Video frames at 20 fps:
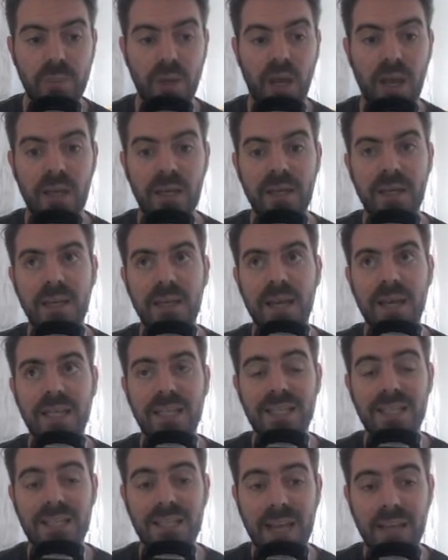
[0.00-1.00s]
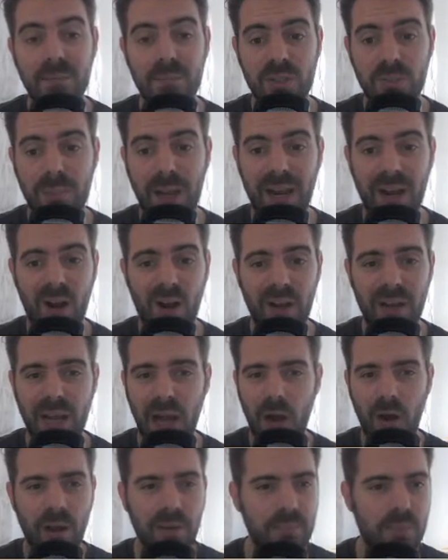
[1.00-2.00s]
But in the same respect,
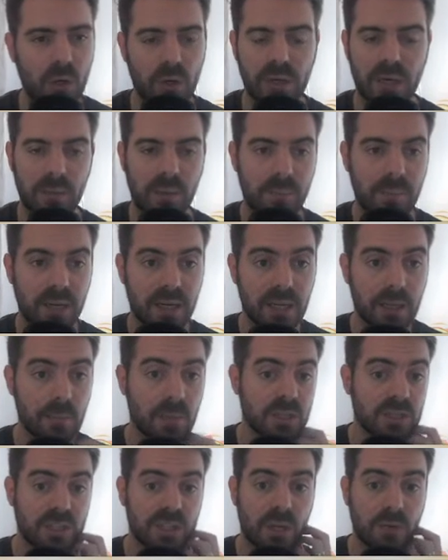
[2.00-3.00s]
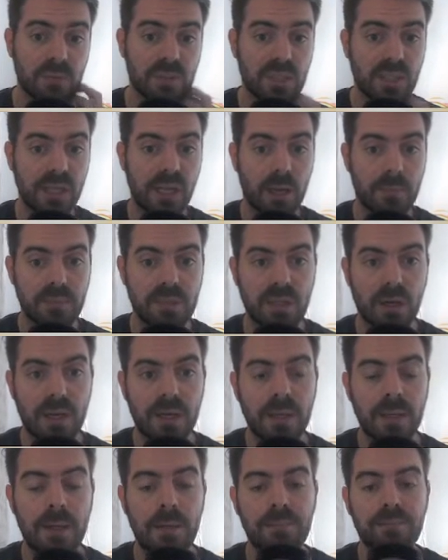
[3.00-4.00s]
I'm not going to be picking him because I don't see the upside.